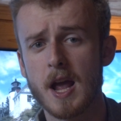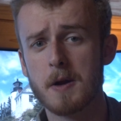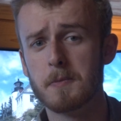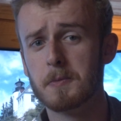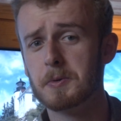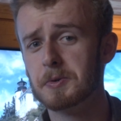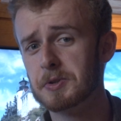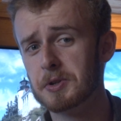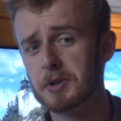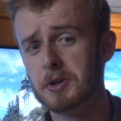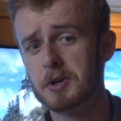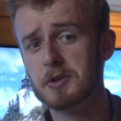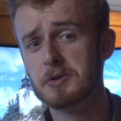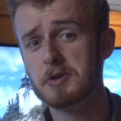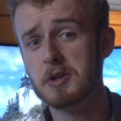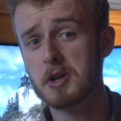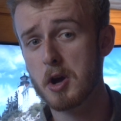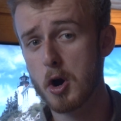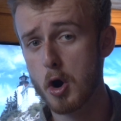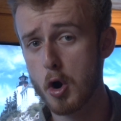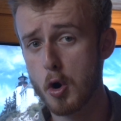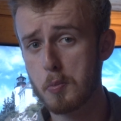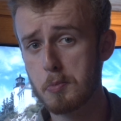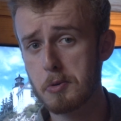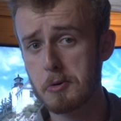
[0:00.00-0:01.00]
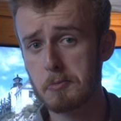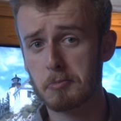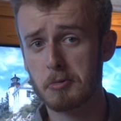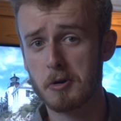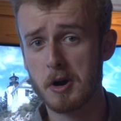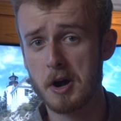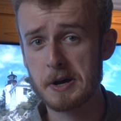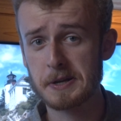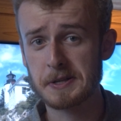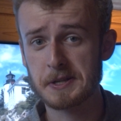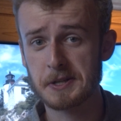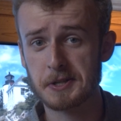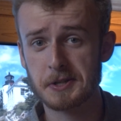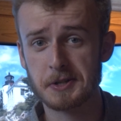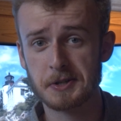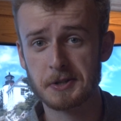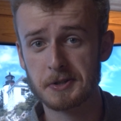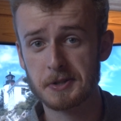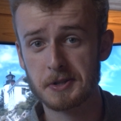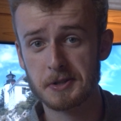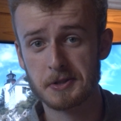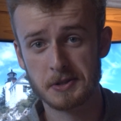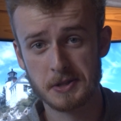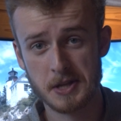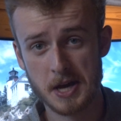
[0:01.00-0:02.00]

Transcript: and returned the open processors